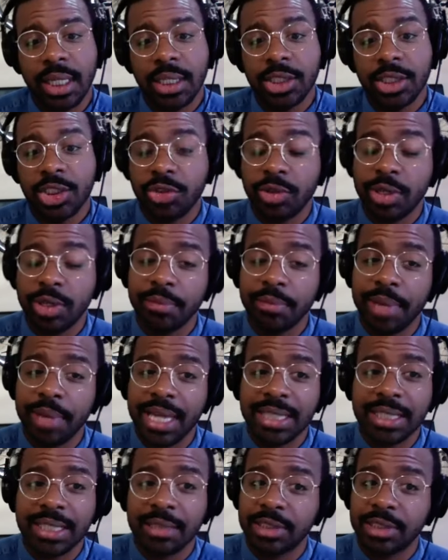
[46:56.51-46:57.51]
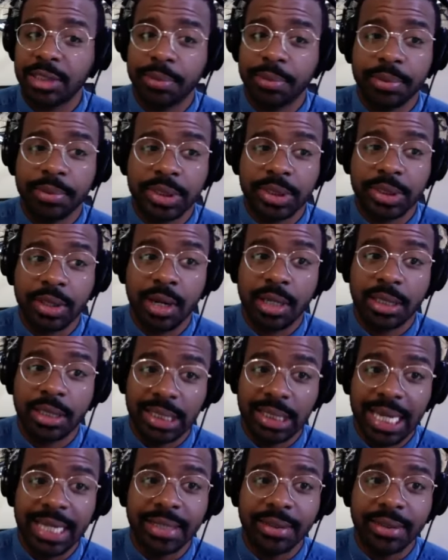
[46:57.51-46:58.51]
String bass, I've seen people start
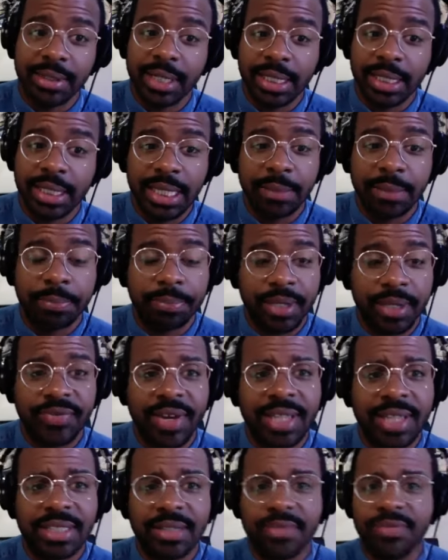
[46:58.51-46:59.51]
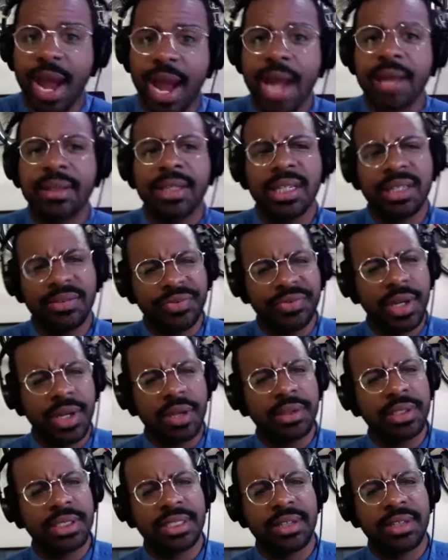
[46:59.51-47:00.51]
later and they play fast. The violin,
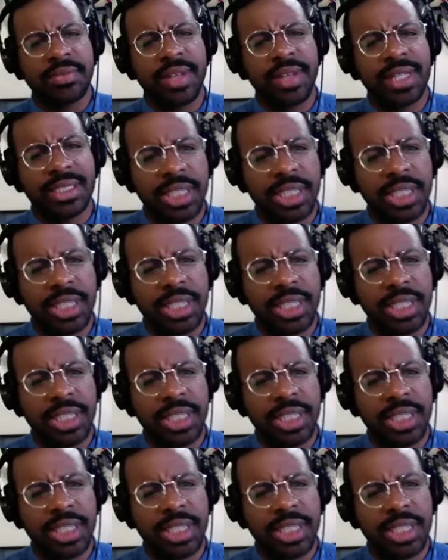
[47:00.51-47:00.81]
viola, stuff like